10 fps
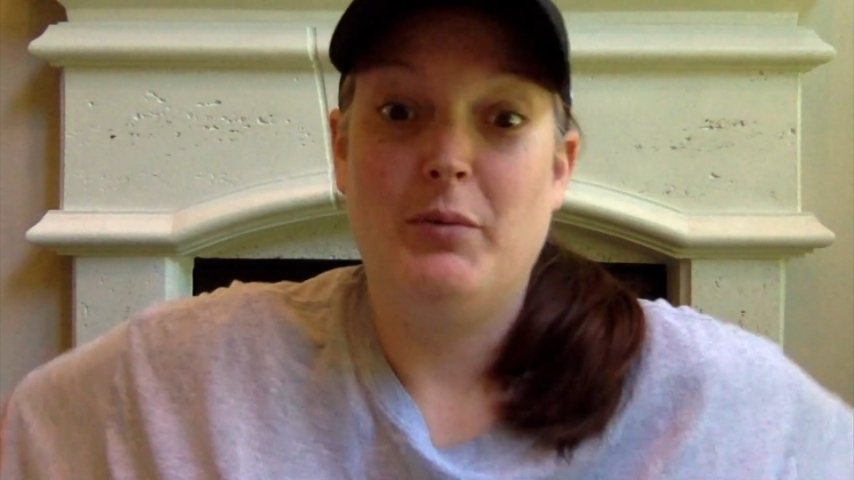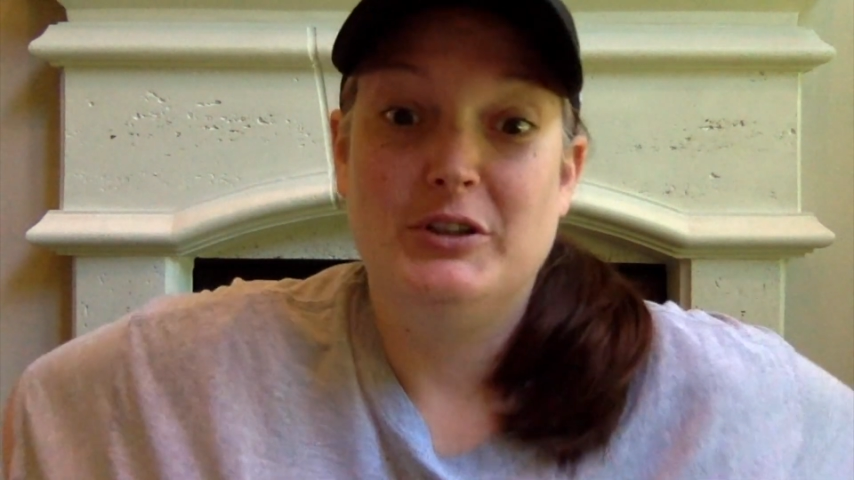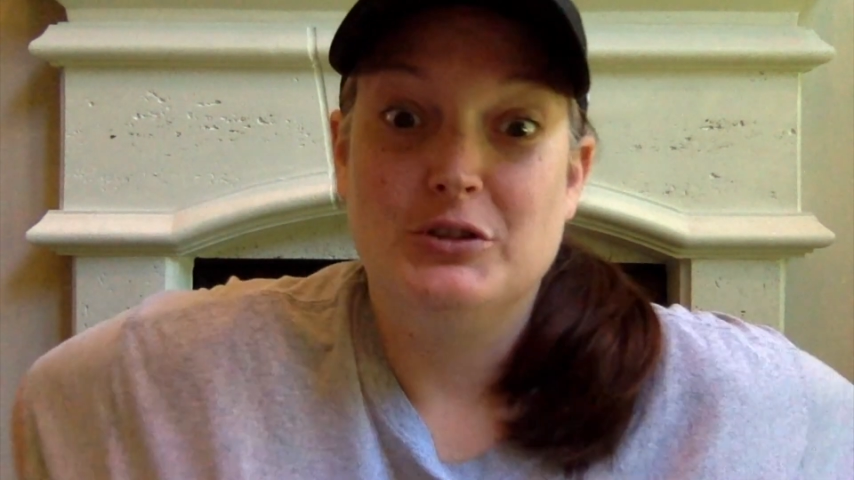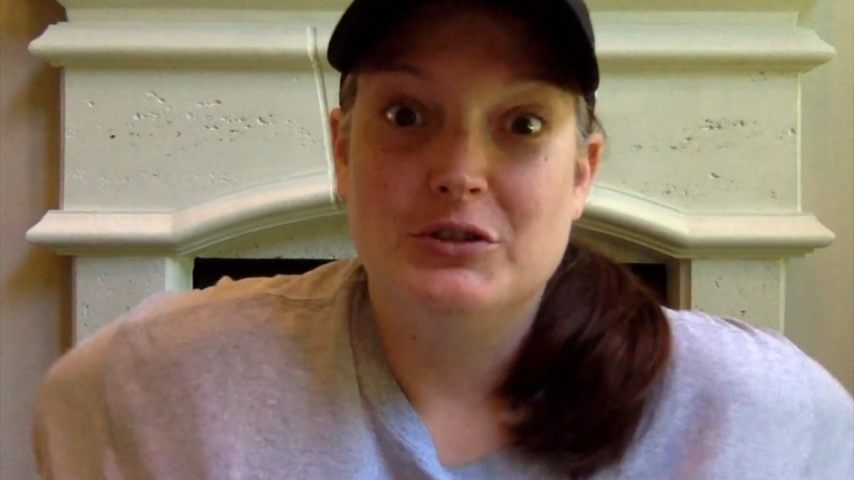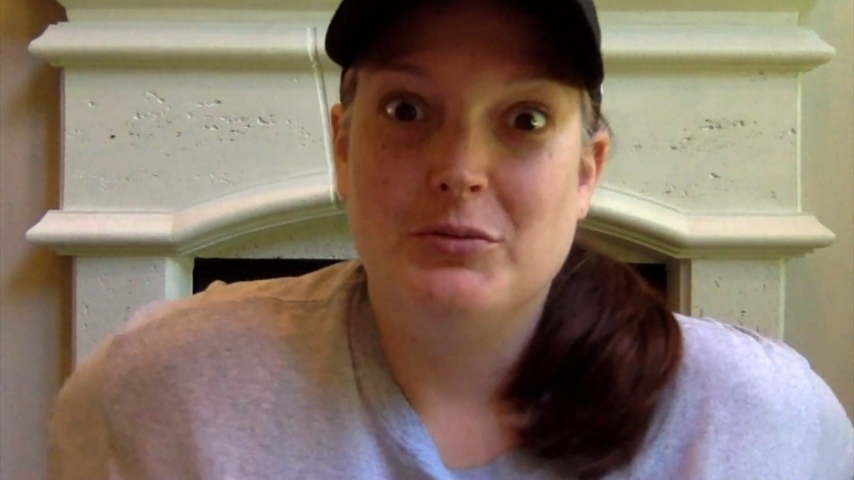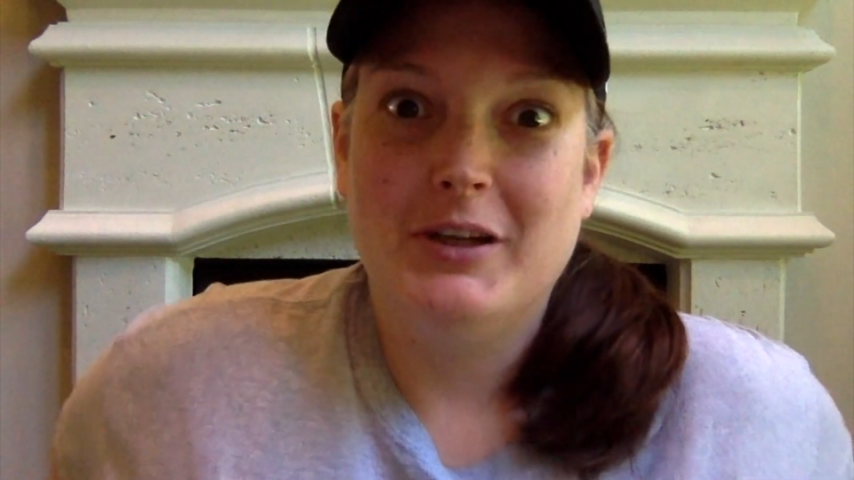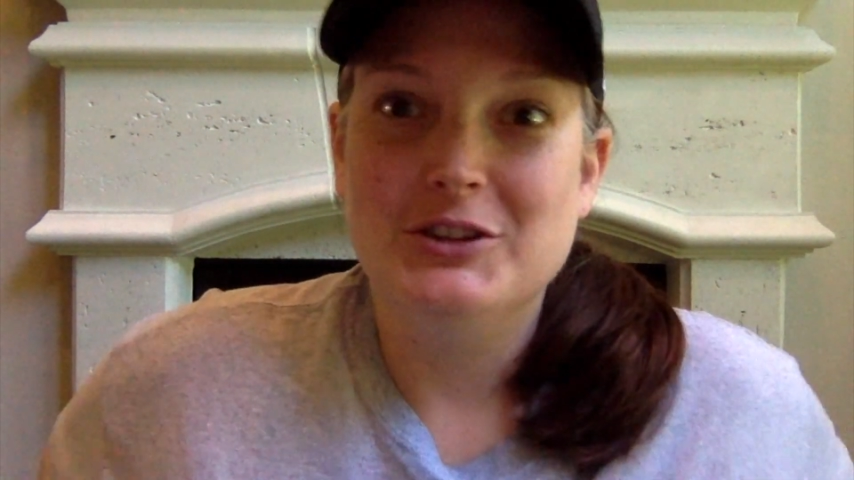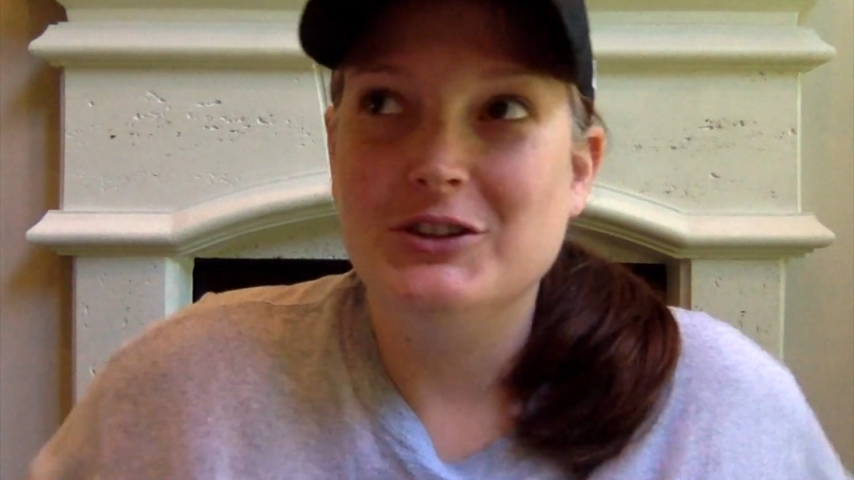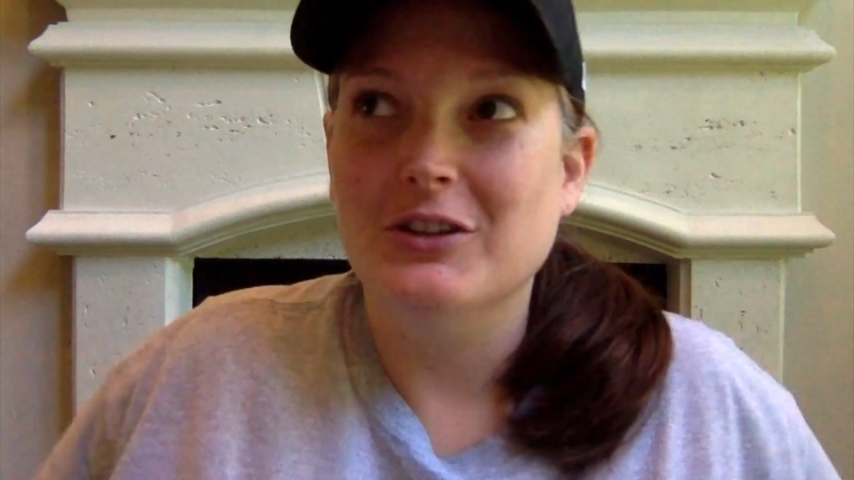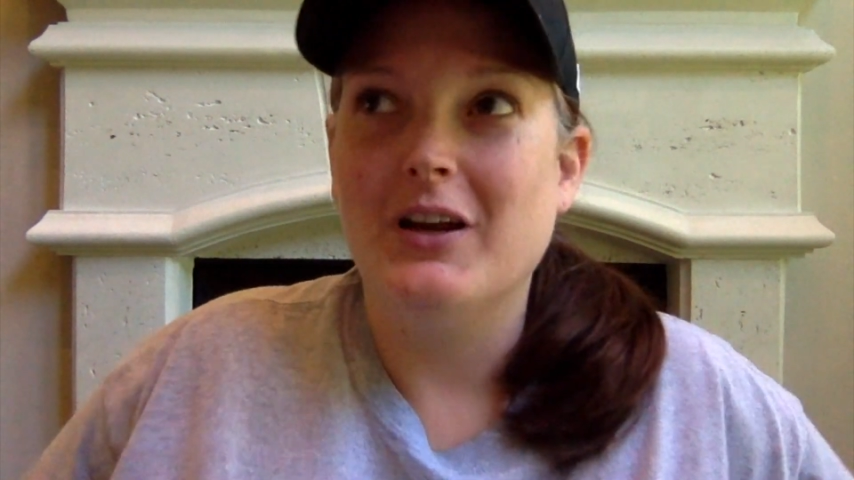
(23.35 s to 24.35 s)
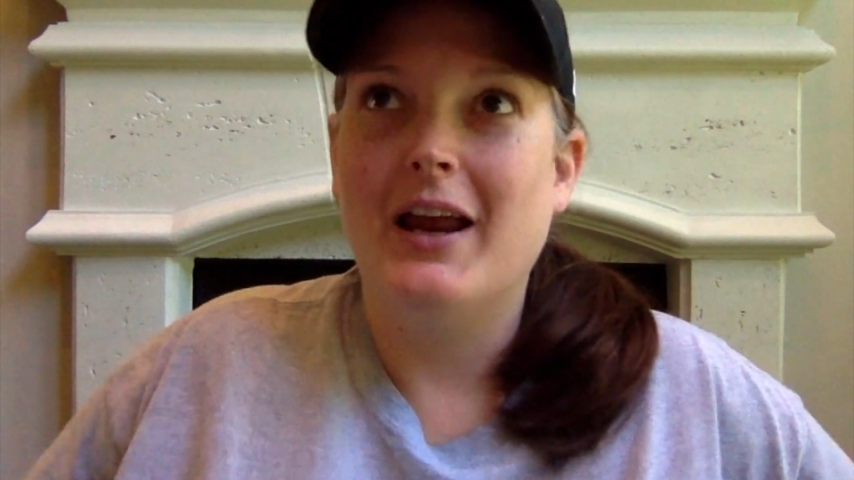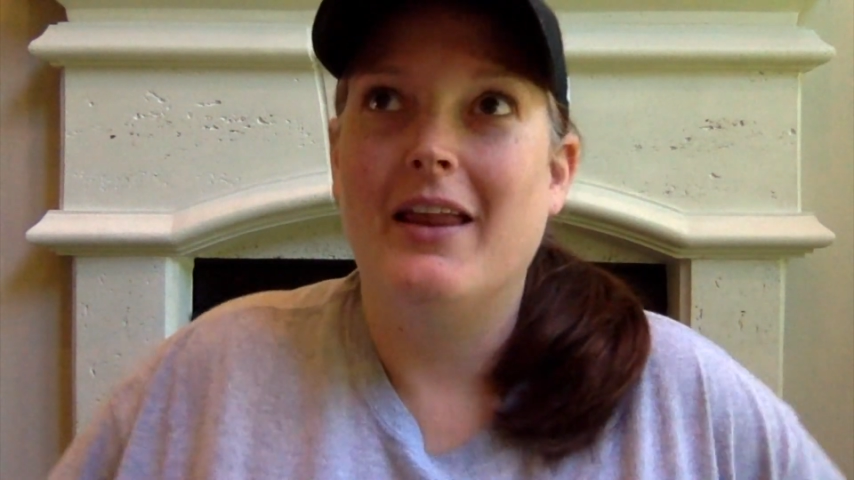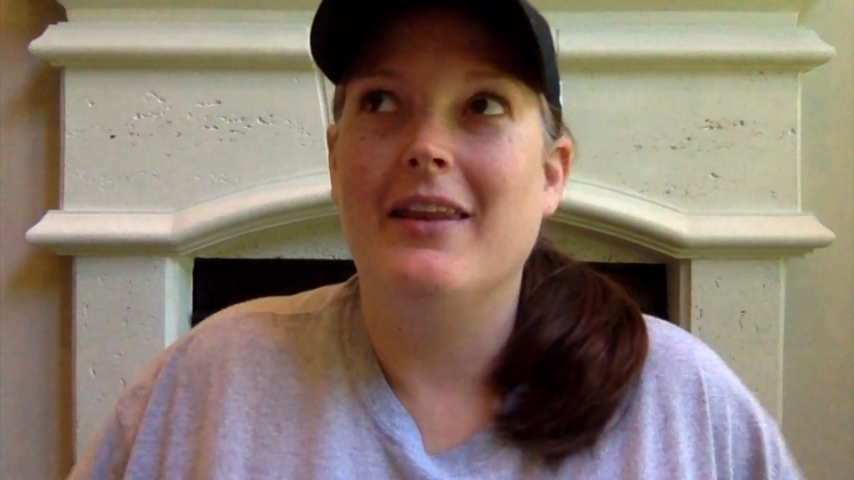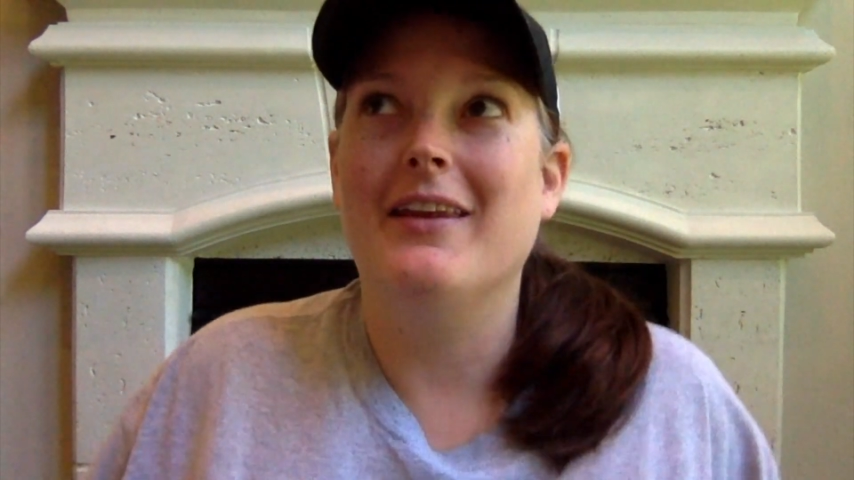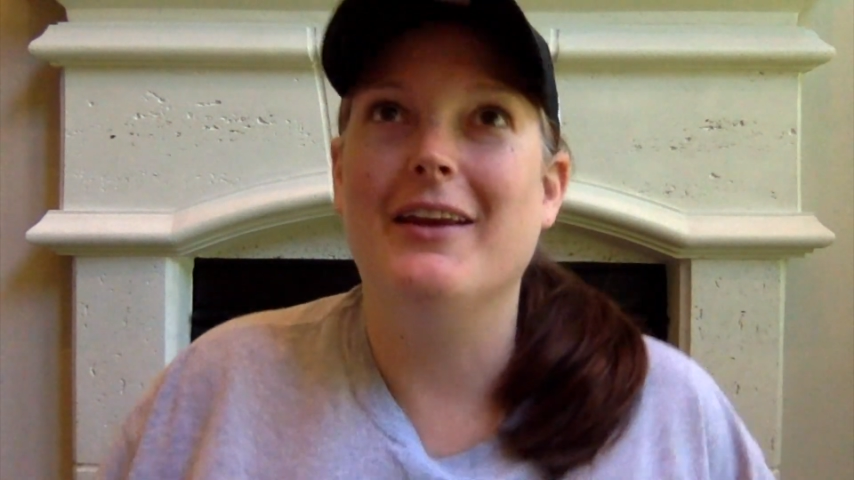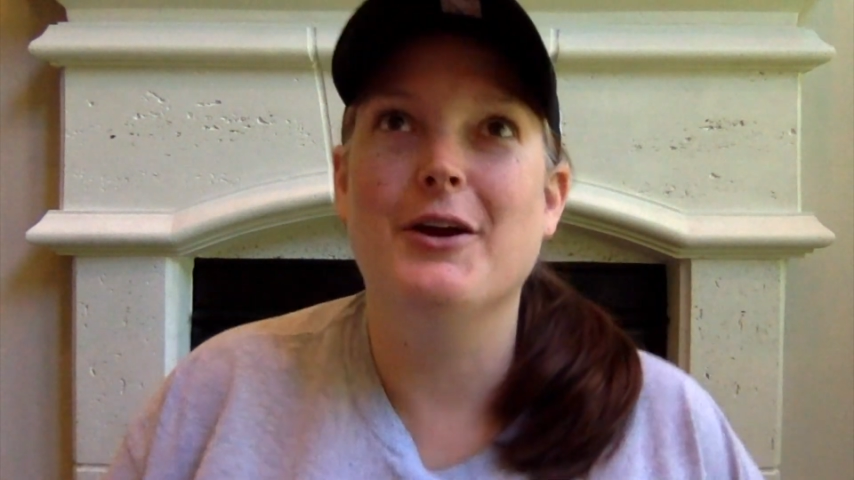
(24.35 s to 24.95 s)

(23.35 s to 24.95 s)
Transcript: of my shirts from last year. And